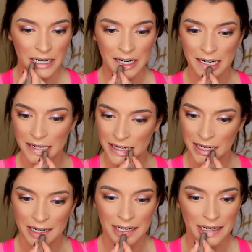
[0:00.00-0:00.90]
Ooh.
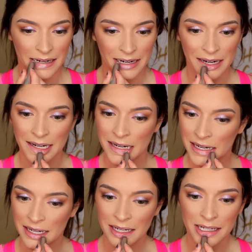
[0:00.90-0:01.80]

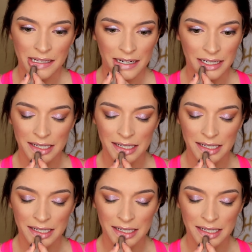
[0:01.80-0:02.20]
It's got